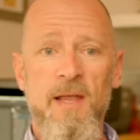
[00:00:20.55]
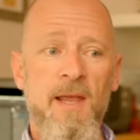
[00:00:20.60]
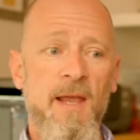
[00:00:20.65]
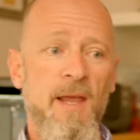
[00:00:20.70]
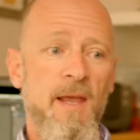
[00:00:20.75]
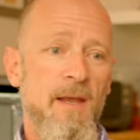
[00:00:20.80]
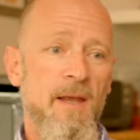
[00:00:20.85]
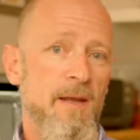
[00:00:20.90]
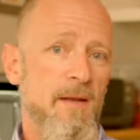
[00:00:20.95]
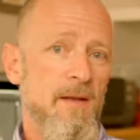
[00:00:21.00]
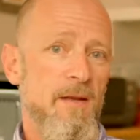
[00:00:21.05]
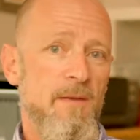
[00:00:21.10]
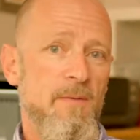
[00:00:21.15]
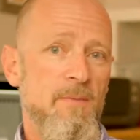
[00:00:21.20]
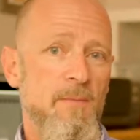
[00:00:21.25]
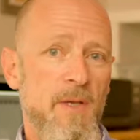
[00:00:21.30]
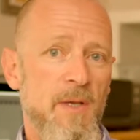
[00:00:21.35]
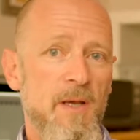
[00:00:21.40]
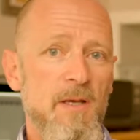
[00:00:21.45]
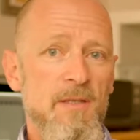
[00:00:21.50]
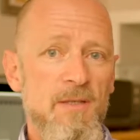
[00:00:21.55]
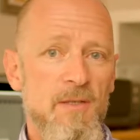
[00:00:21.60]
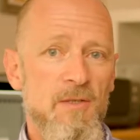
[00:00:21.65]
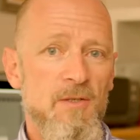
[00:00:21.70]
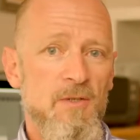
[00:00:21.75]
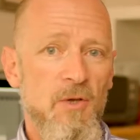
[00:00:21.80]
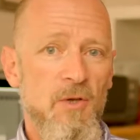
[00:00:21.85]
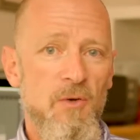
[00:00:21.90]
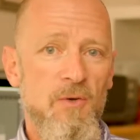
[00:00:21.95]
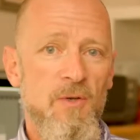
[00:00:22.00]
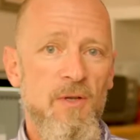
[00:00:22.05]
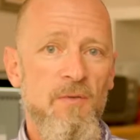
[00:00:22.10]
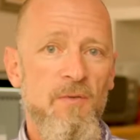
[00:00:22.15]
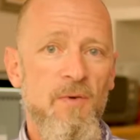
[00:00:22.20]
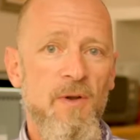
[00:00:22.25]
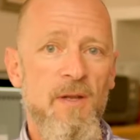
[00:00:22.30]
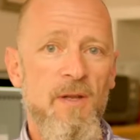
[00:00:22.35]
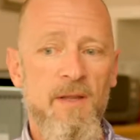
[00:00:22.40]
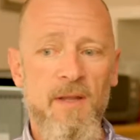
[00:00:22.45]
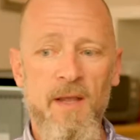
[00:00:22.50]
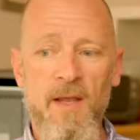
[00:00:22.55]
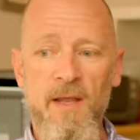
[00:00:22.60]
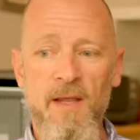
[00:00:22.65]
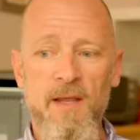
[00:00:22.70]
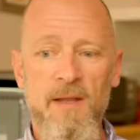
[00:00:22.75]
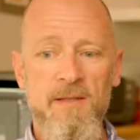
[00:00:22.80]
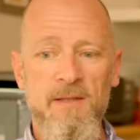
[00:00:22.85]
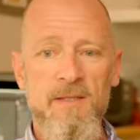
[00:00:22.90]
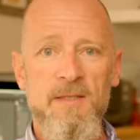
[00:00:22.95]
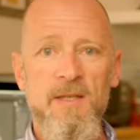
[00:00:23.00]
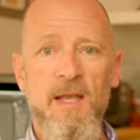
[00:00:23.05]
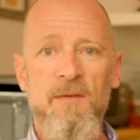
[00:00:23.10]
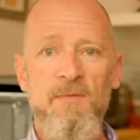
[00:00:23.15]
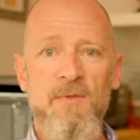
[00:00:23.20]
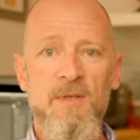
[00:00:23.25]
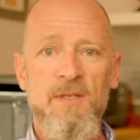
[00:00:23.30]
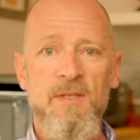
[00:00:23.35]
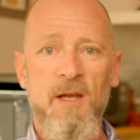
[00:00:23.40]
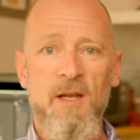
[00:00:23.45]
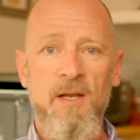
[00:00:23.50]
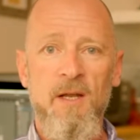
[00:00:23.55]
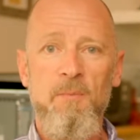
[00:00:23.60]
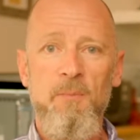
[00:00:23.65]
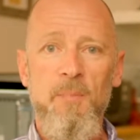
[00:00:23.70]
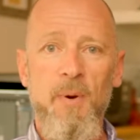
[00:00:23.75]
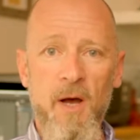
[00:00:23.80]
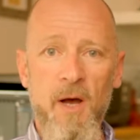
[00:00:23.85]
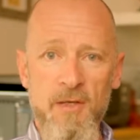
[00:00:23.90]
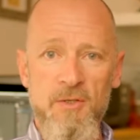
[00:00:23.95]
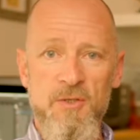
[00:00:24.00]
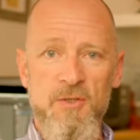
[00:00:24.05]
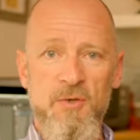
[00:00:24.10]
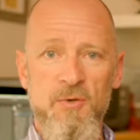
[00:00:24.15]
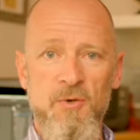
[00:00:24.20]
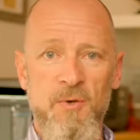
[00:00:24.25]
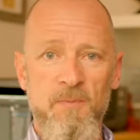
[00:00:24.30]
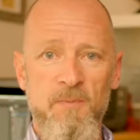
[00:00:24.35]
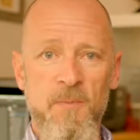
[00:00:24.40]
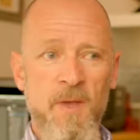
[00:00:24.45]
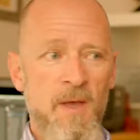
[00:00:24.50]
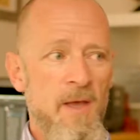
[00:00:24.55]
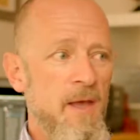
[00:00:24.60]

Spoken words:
And because they're so different, they just have this kind of punch to them.